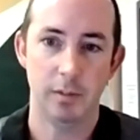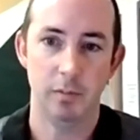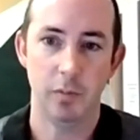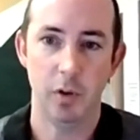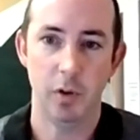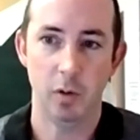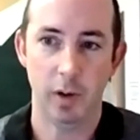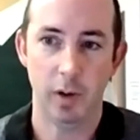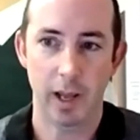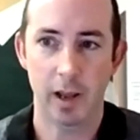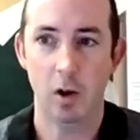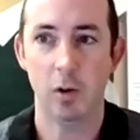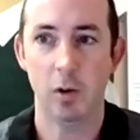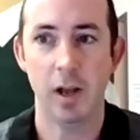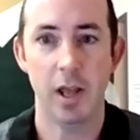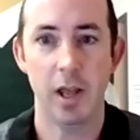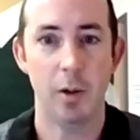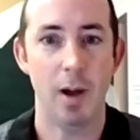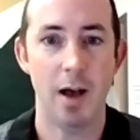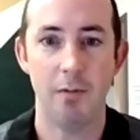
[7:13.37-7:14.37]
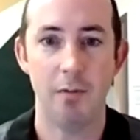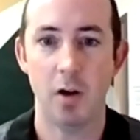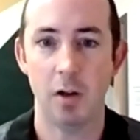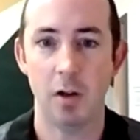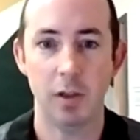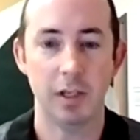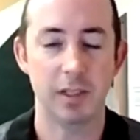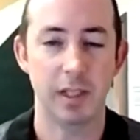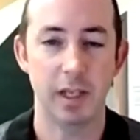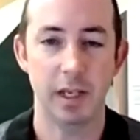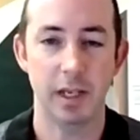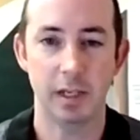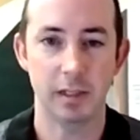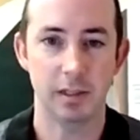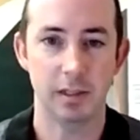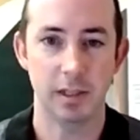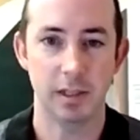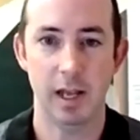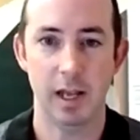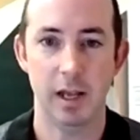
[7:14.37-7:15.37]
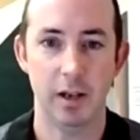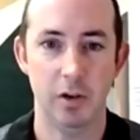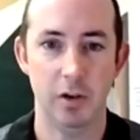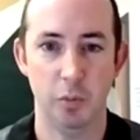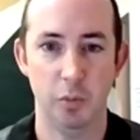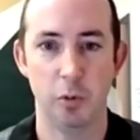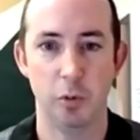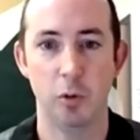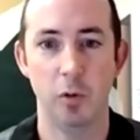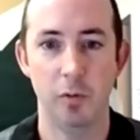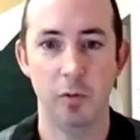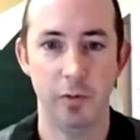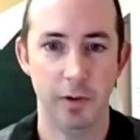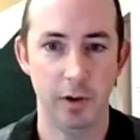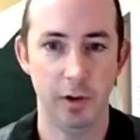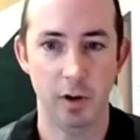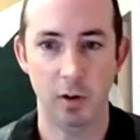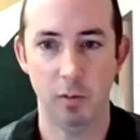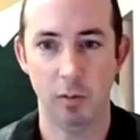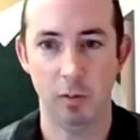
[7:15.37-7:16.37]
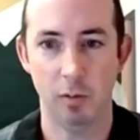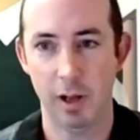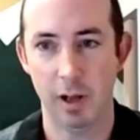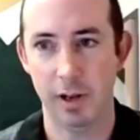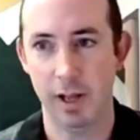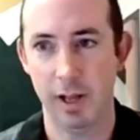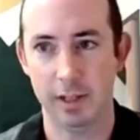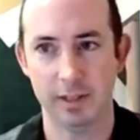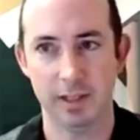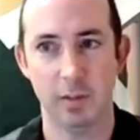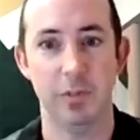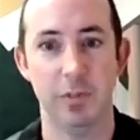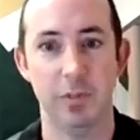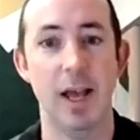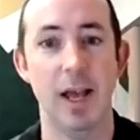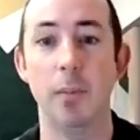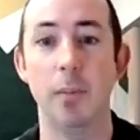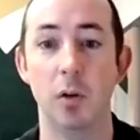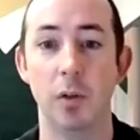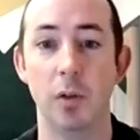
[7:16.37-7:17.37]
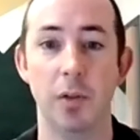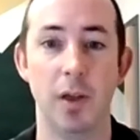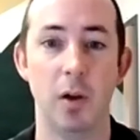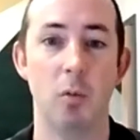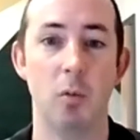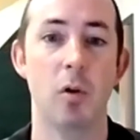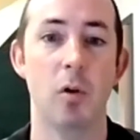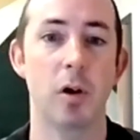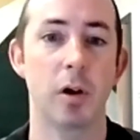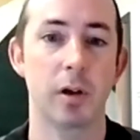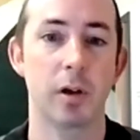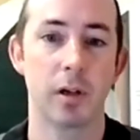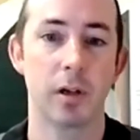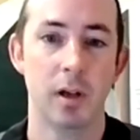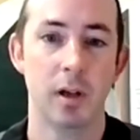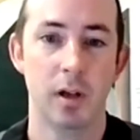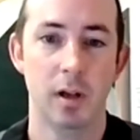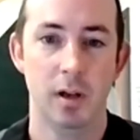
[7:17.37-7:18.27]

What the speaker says: Okay, you have all these things and you proved, at some demo that they worked,